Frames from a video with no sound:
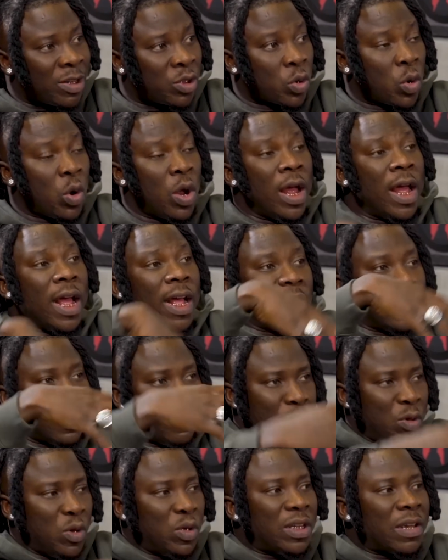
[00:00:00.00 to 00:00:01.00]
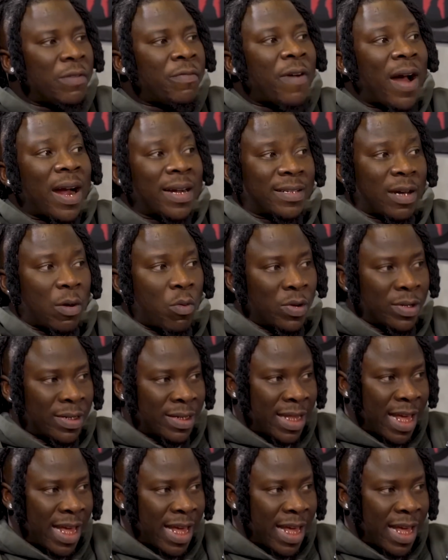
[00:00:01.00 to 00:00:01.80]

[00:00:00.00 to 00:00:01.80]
So the music factor was